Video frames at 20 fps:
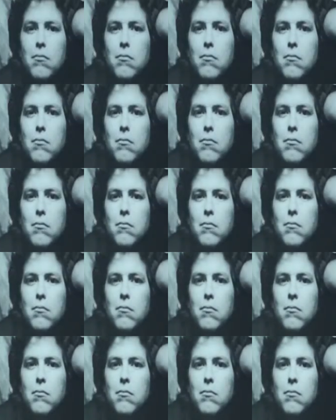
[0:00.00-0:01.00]

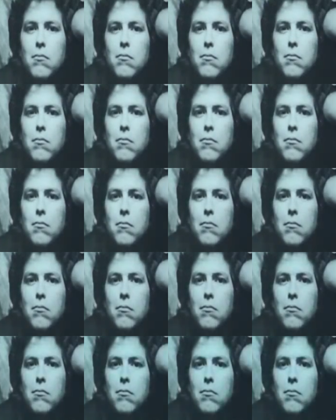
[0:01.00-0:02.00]

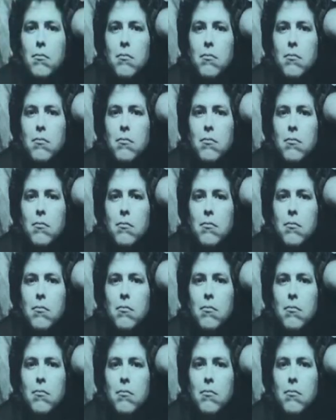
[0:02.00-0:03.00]

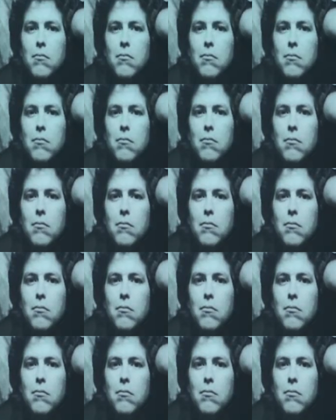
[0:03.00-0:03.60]
The person shown says nothing.